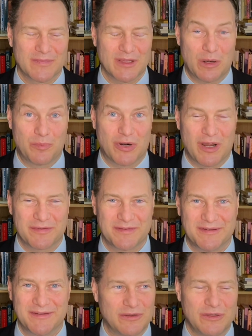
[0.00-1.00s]
a
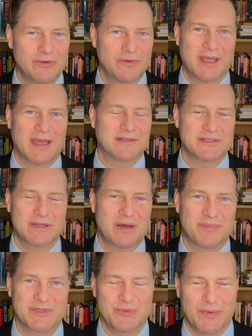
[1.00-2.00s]
brothel. You can't
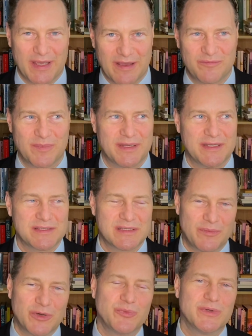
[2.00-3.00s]
stop us. We have money.
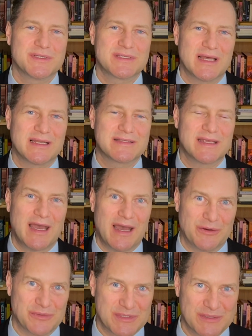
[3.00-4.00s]
Someone will sell us a
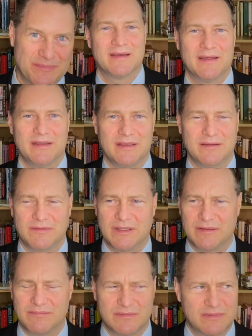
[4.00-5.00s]
house. And
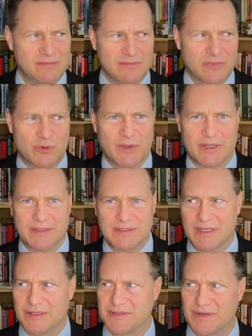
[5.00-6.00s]
he quickly
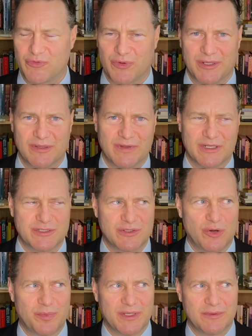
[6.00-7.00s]
tells everyone in the village,
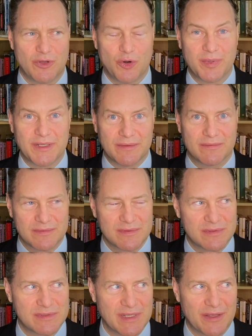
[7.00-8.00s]
nobody
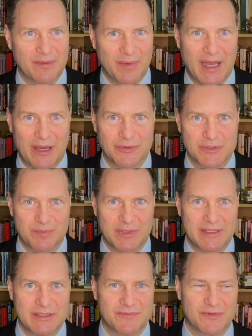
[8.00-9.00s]
sell them a house.
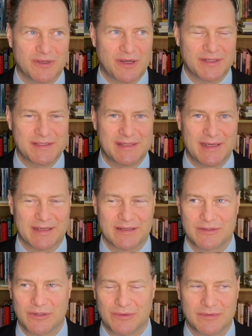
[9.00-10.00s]
Please, for God's sake,
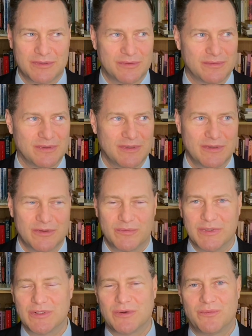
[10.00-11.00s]
don't. We don't